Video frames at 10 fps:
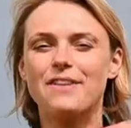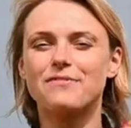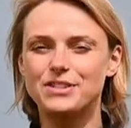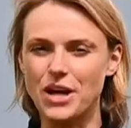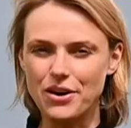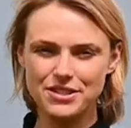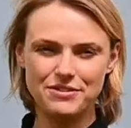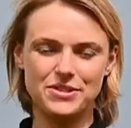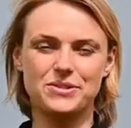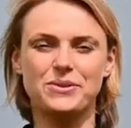And for those
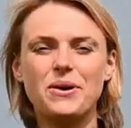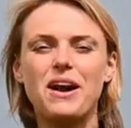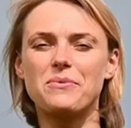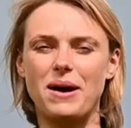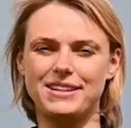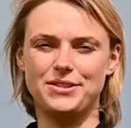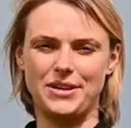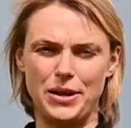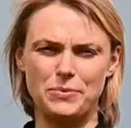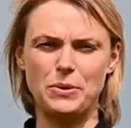of you who are
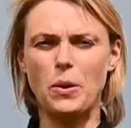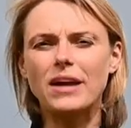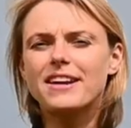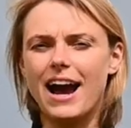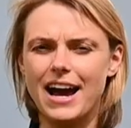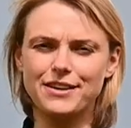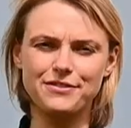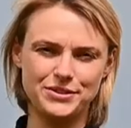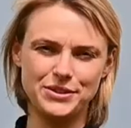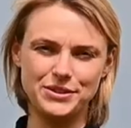wondering with what kind
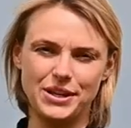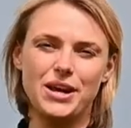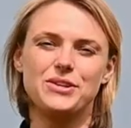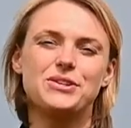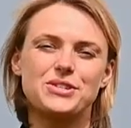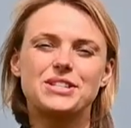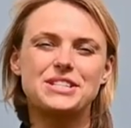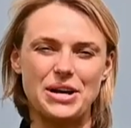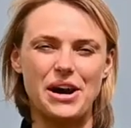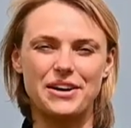of food you should
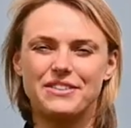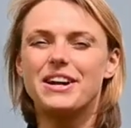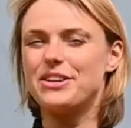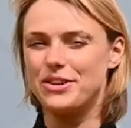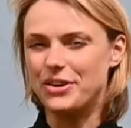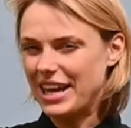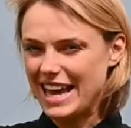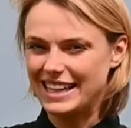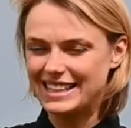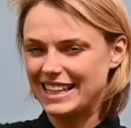serve your
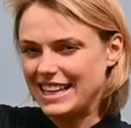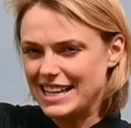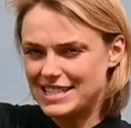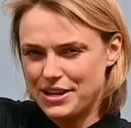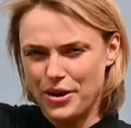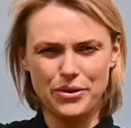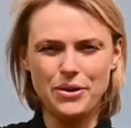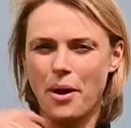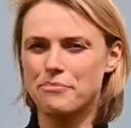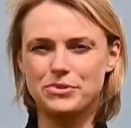Chianti
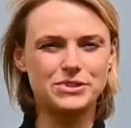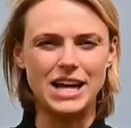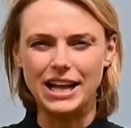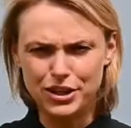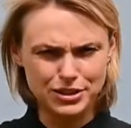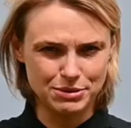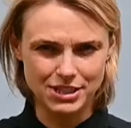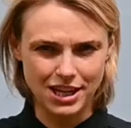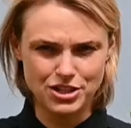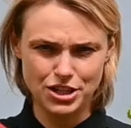Classico, Brunello di
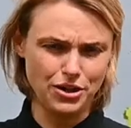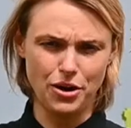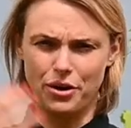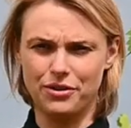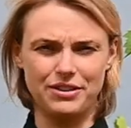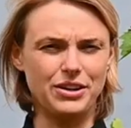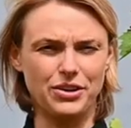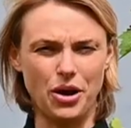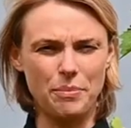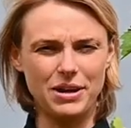Montalcino or Vino
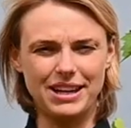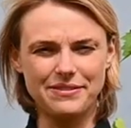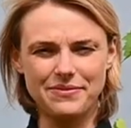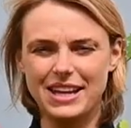Nobile,